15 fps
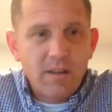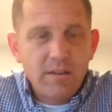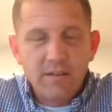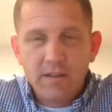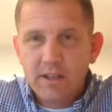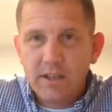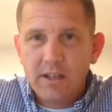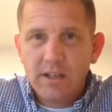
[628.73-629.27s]

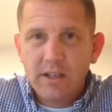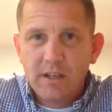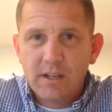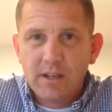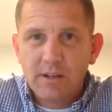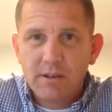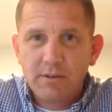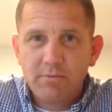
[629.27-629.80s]
the
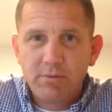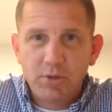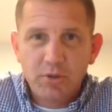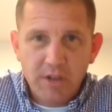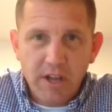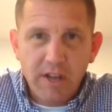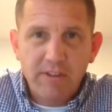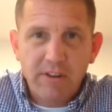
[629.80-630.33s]
brew
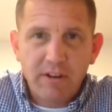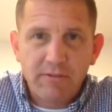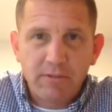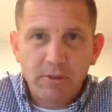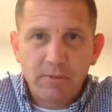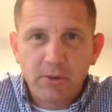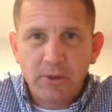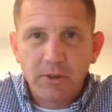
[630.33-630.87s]
day that I
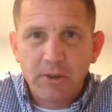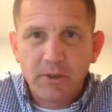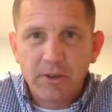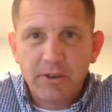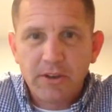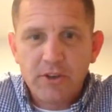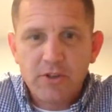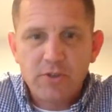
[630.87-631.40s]
filmed earlier
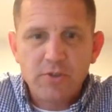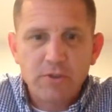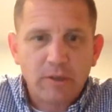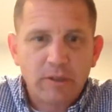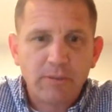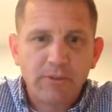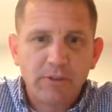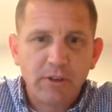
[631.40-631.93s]
that I showed you
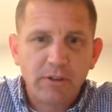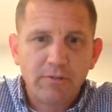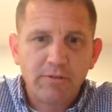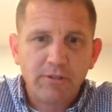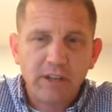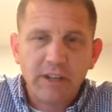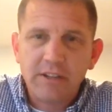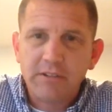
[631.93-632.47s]
clips of
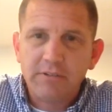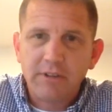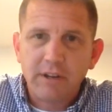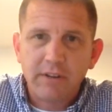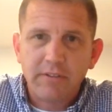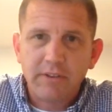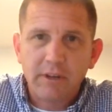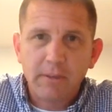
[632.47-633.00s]
ended
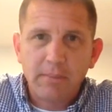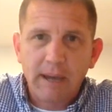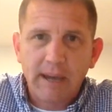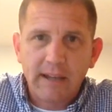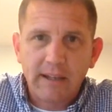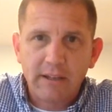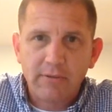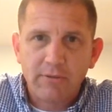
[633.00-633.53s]
very, very
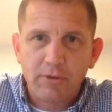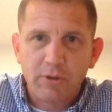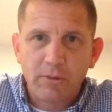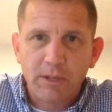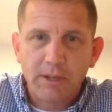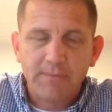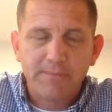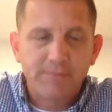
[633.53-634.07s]
badly for
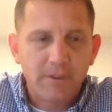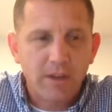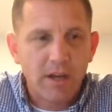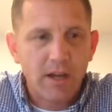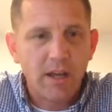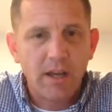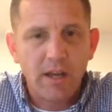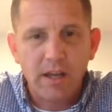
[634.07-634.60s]
me.
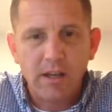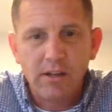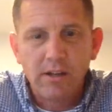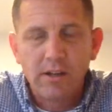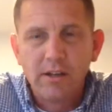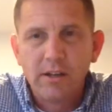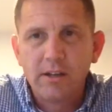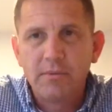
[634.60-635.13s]
I had
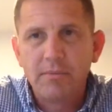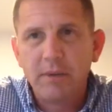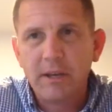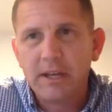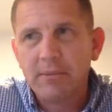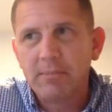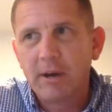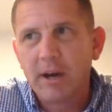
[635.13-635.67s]

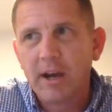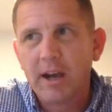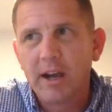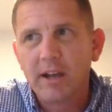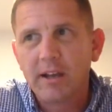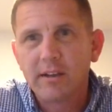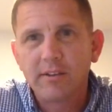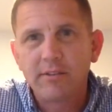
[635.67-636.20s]
made
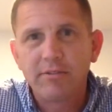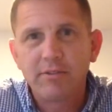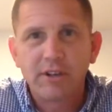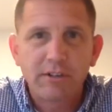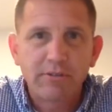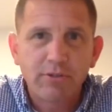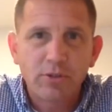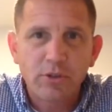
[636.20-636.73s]
my
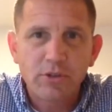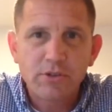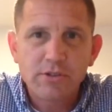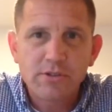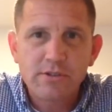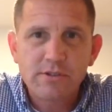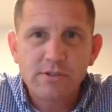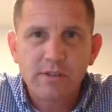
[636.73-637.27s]
very
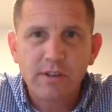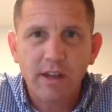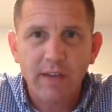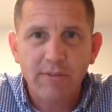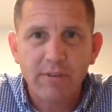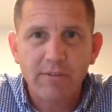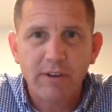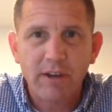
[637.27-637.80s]
first
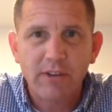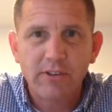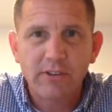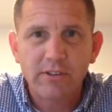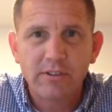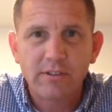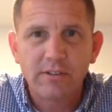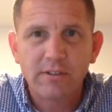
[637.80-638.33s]
Hanky
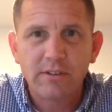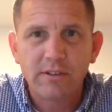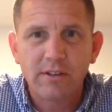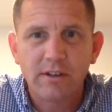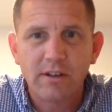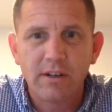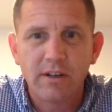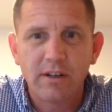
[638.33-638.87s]
Bison
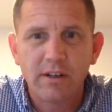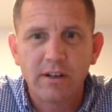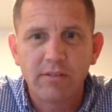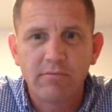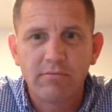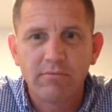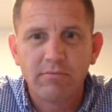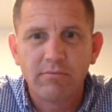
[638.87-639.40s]

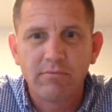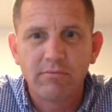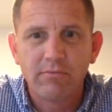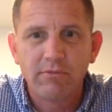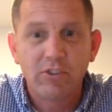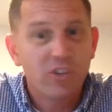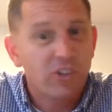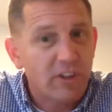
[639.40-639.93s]
um,
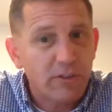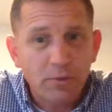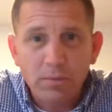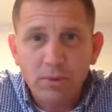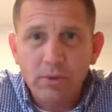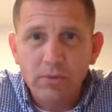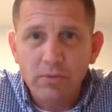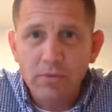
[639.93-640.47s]
successful
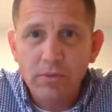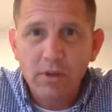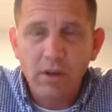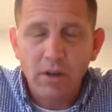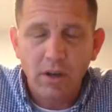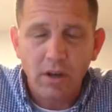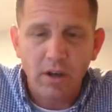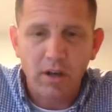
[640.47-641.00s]
brew,
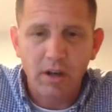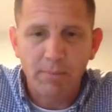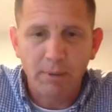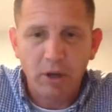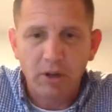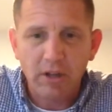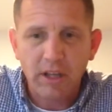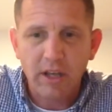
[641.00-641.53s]
uh, by
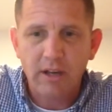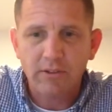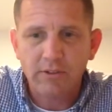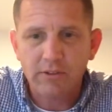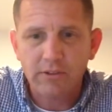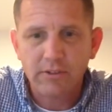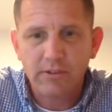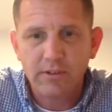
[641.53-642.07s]
all
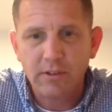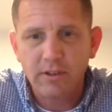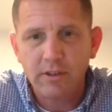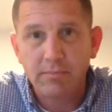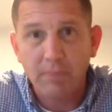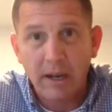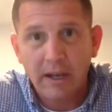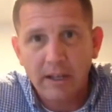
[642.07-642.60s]
accounts,
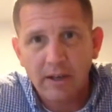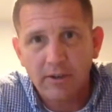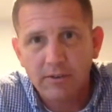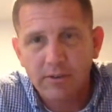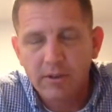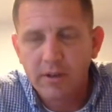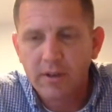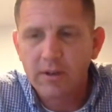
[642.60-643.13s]
uh, my account.
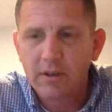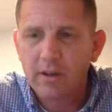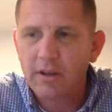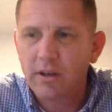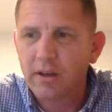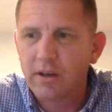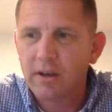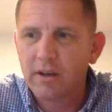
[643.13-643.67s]

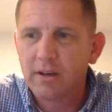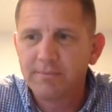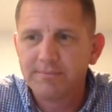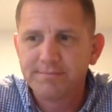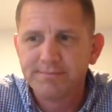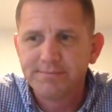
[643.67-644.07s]
Um,